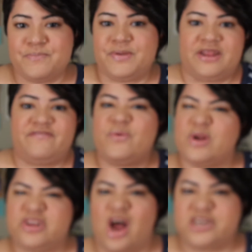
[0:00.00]
But if you
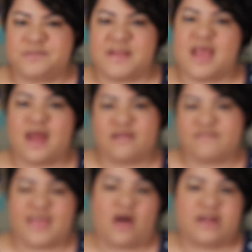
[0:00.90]
want to talk to me kind
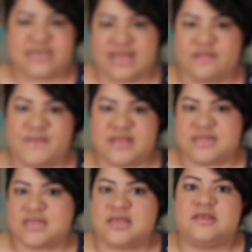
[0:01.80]
of like on a daily
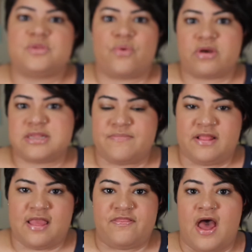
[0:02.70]
basis or
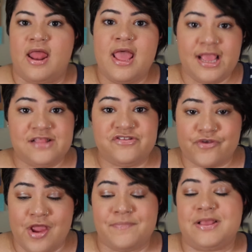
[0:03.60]
something like that,
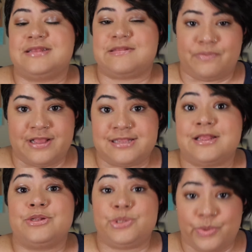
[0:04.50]
Instagram is the
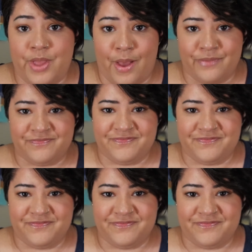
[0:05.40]
place to go.